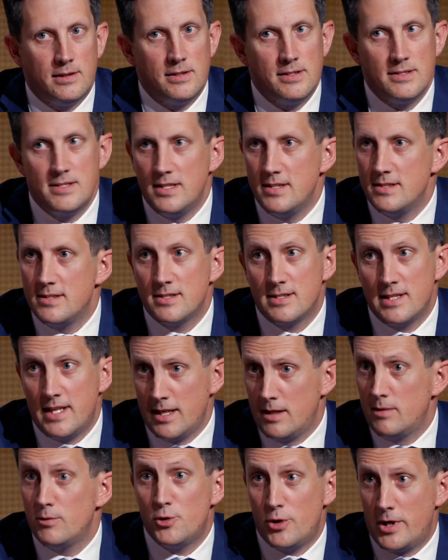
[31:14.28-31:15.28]
diseases
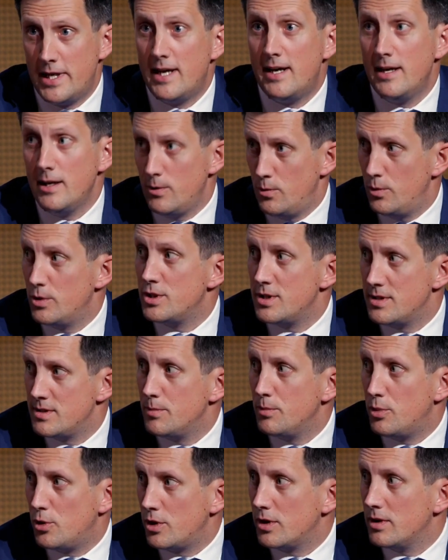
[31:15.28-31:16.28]
like dry eye, which is
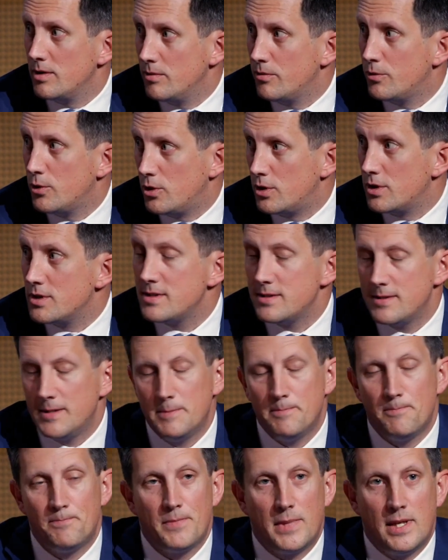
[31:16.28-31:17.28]
important, of course,
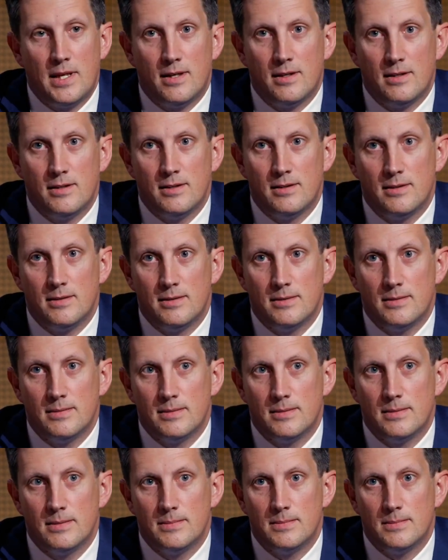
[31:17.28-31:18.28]

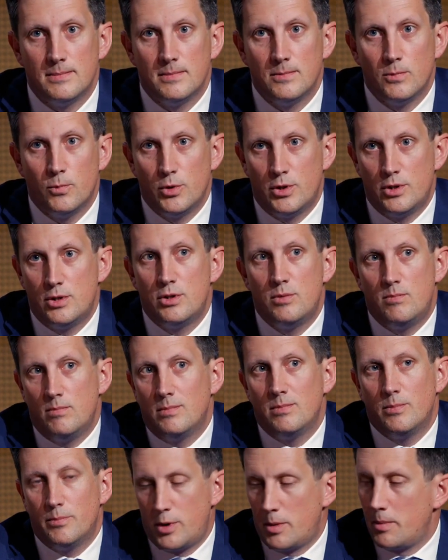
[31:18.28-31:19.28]
would
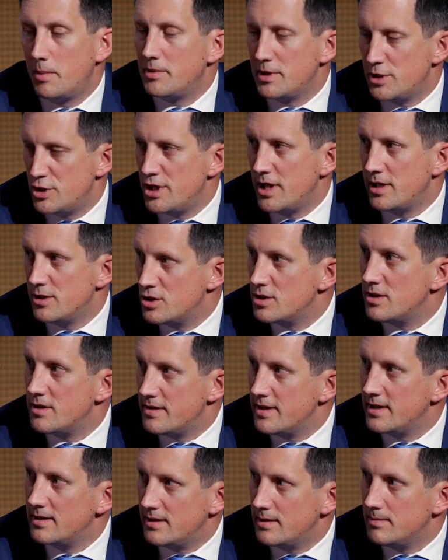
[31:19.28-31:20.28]
probably change the
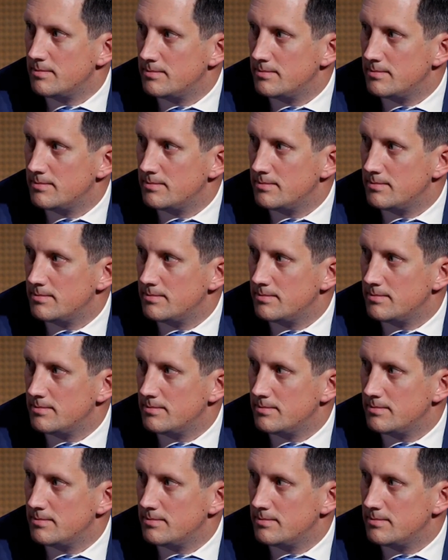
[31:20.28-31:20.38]
thing.